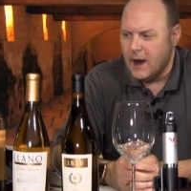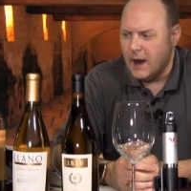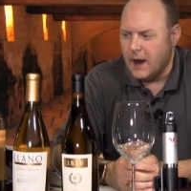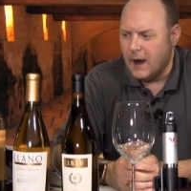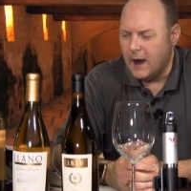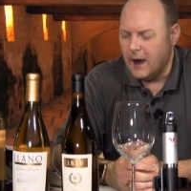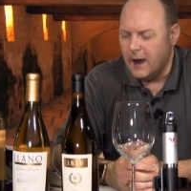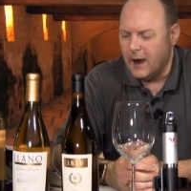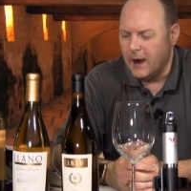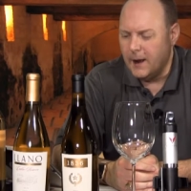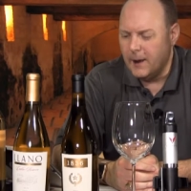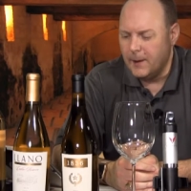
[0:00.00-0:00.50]

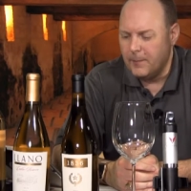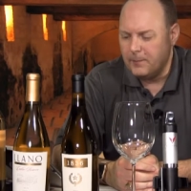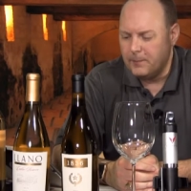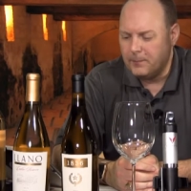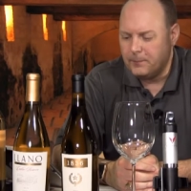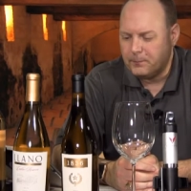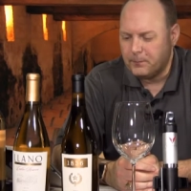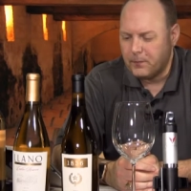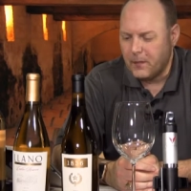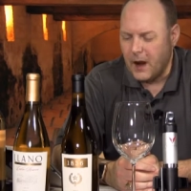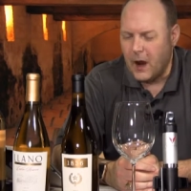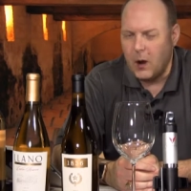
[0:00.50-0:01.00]

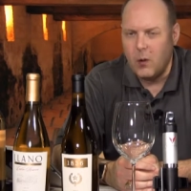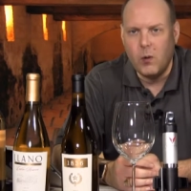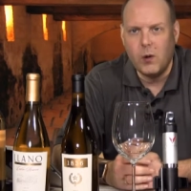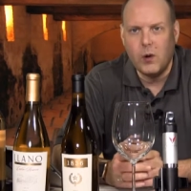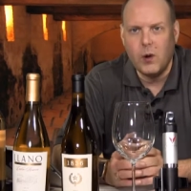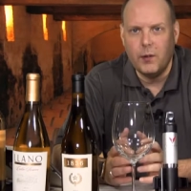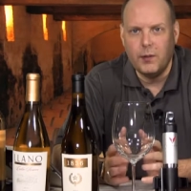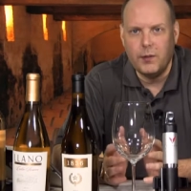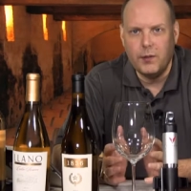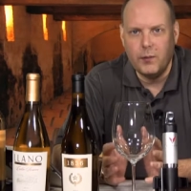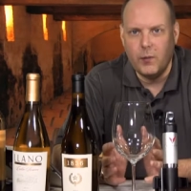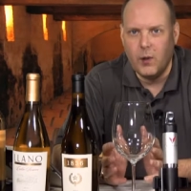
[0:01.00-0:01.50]
Um, I won't
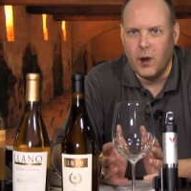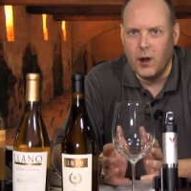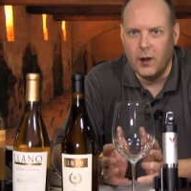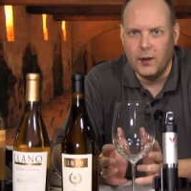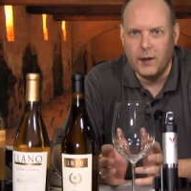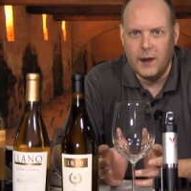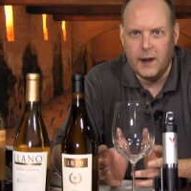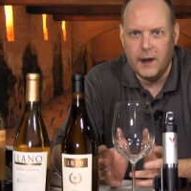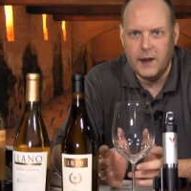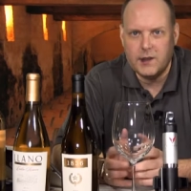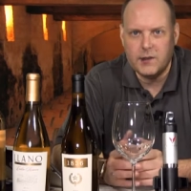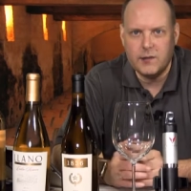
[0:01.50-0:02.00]
go through all
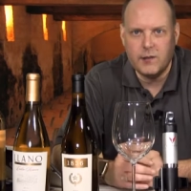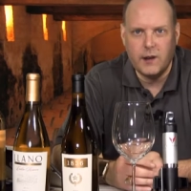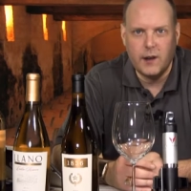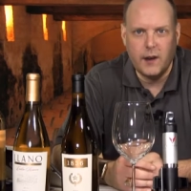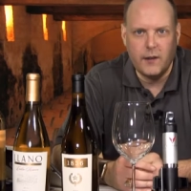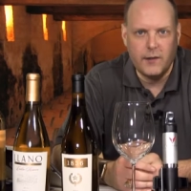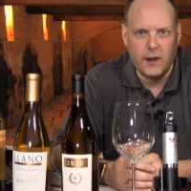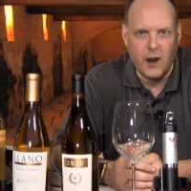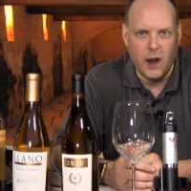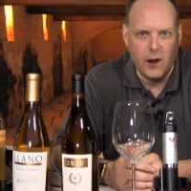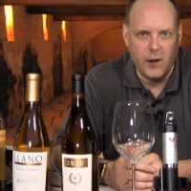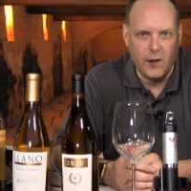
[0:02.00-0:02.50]
the history
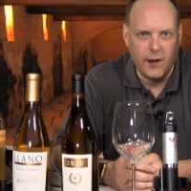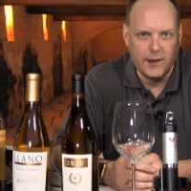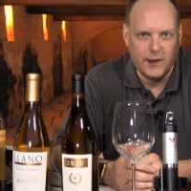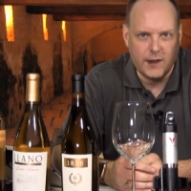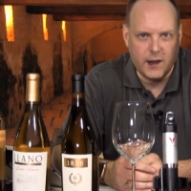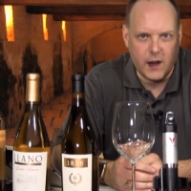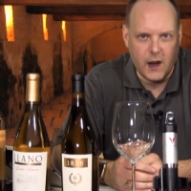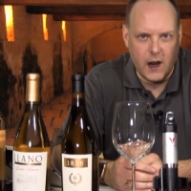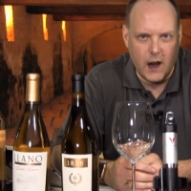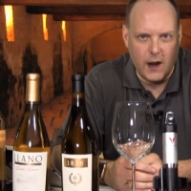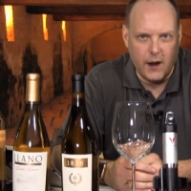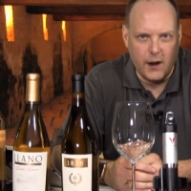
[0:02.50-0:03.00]
of Llano
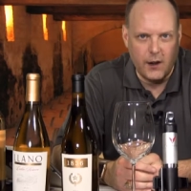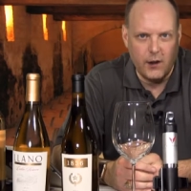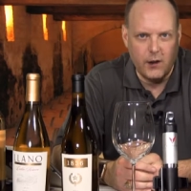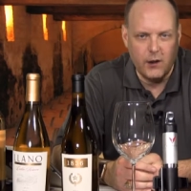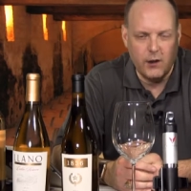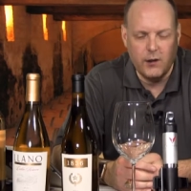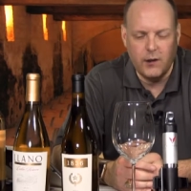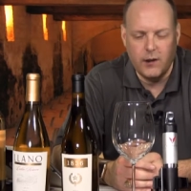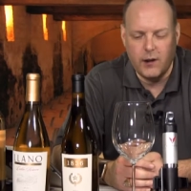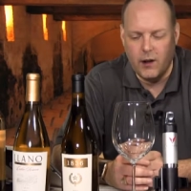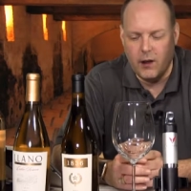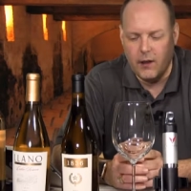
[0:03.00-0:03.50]

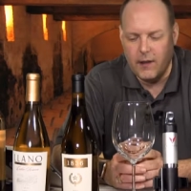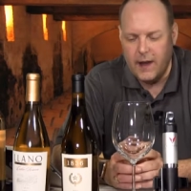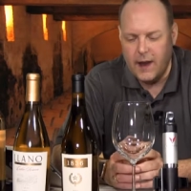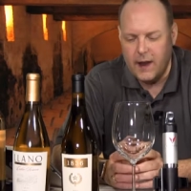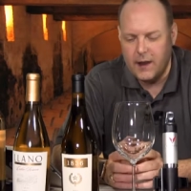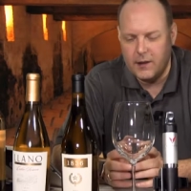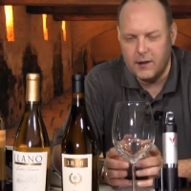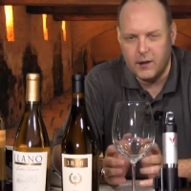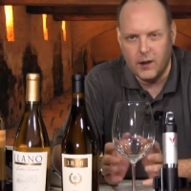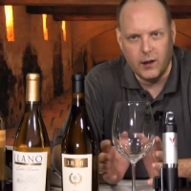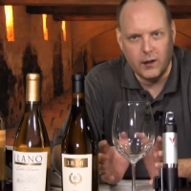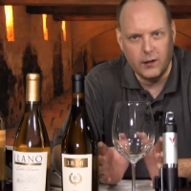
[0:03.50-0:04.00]
Estacado and all
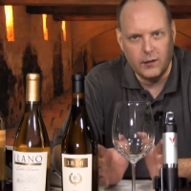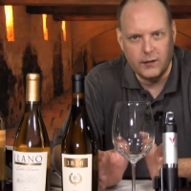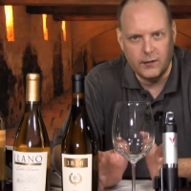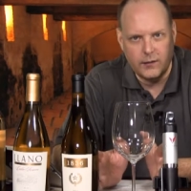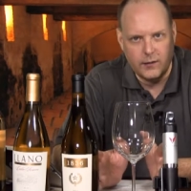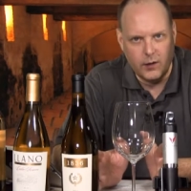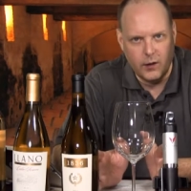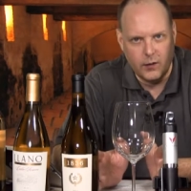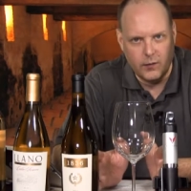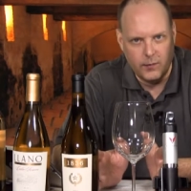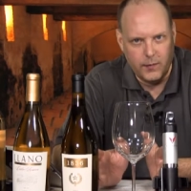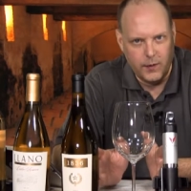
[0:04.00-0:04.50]
that. I'll,
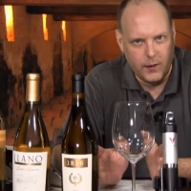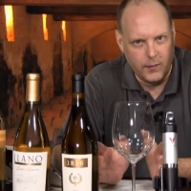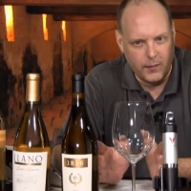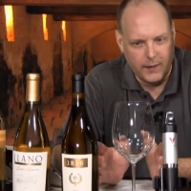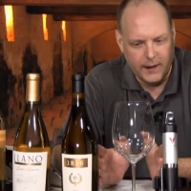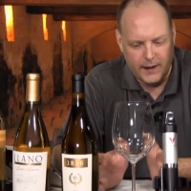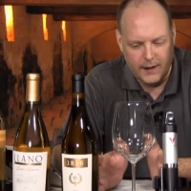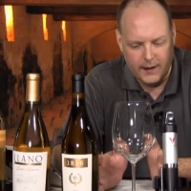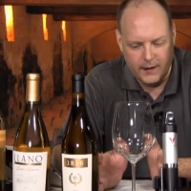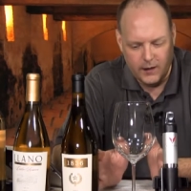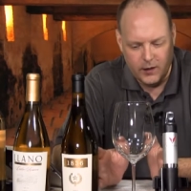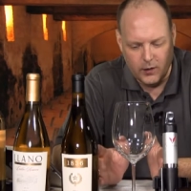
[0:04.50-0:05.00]
you'll
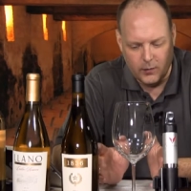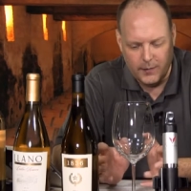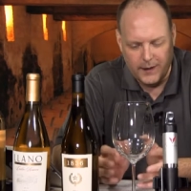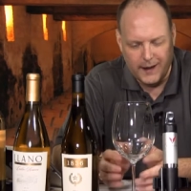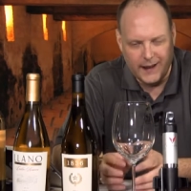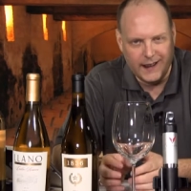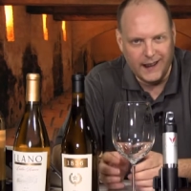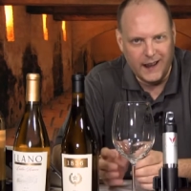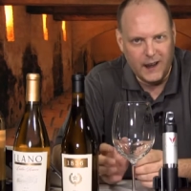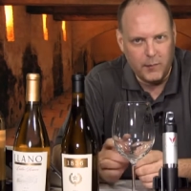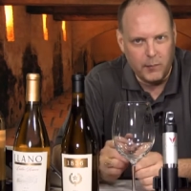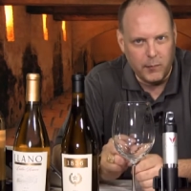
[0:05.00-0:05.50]
be, there'll be
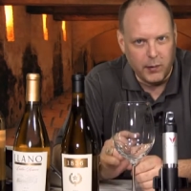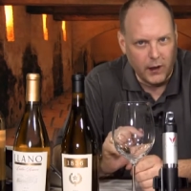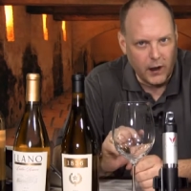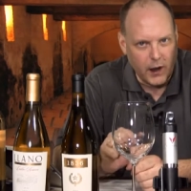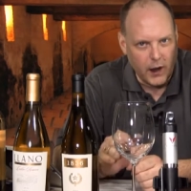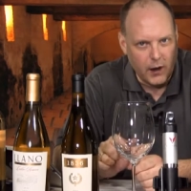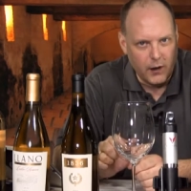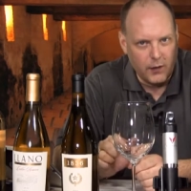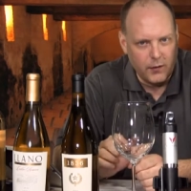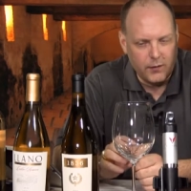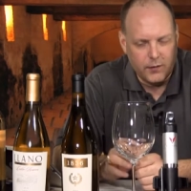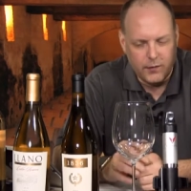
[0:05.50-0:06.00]
a link
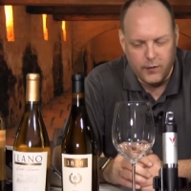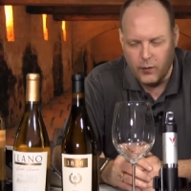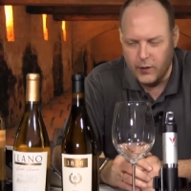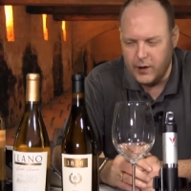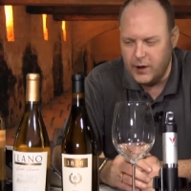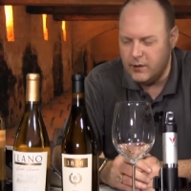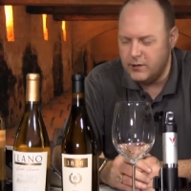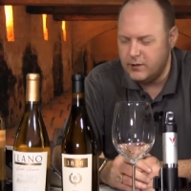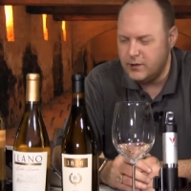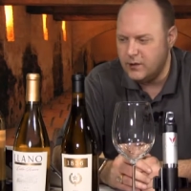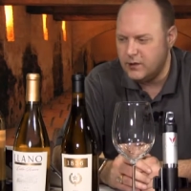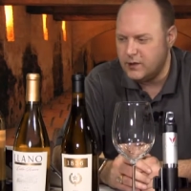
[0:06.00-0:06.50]
below for
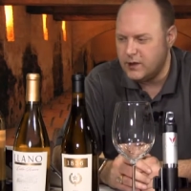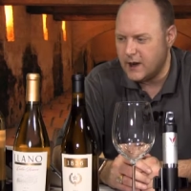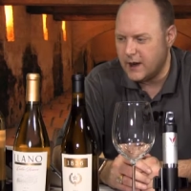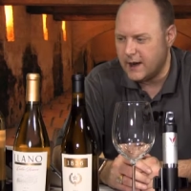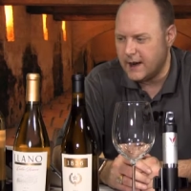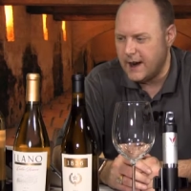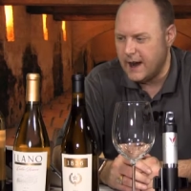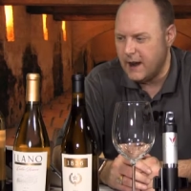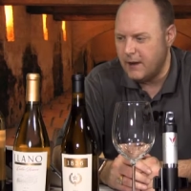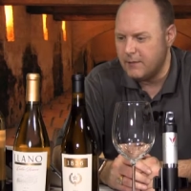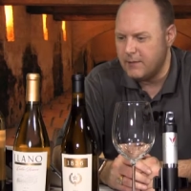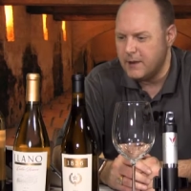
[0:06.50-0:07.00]
you to check
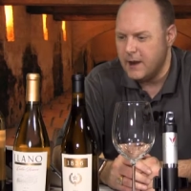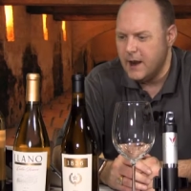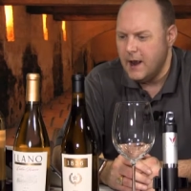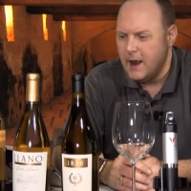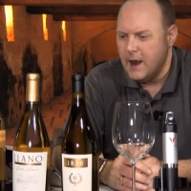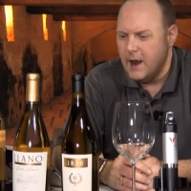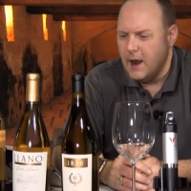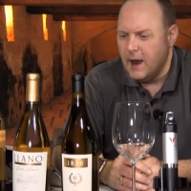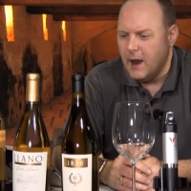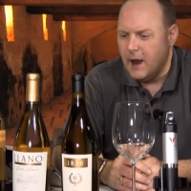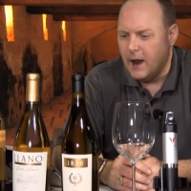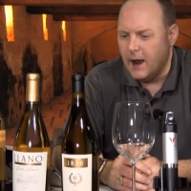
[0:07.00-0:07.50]
it out.
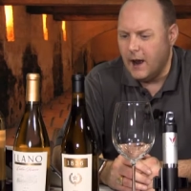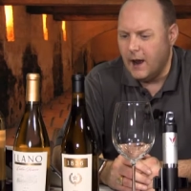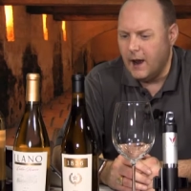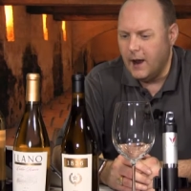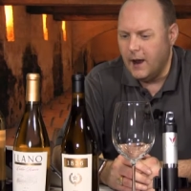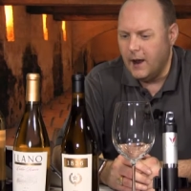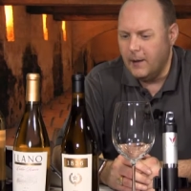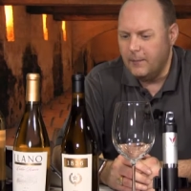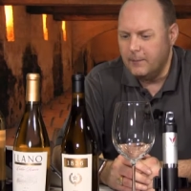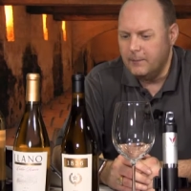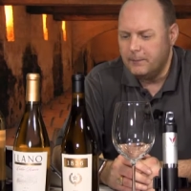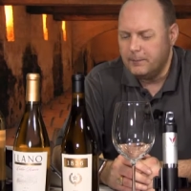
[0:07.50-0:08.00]

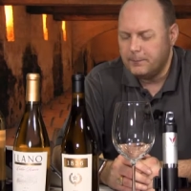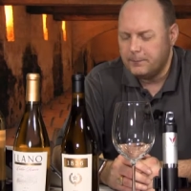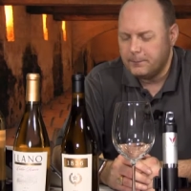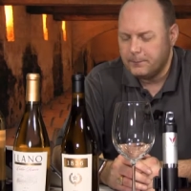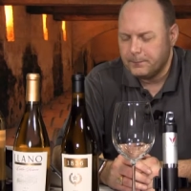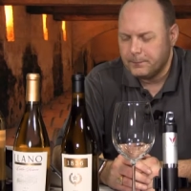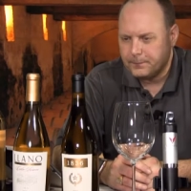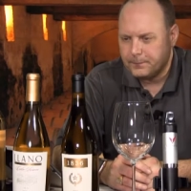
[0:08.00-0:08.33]
Um,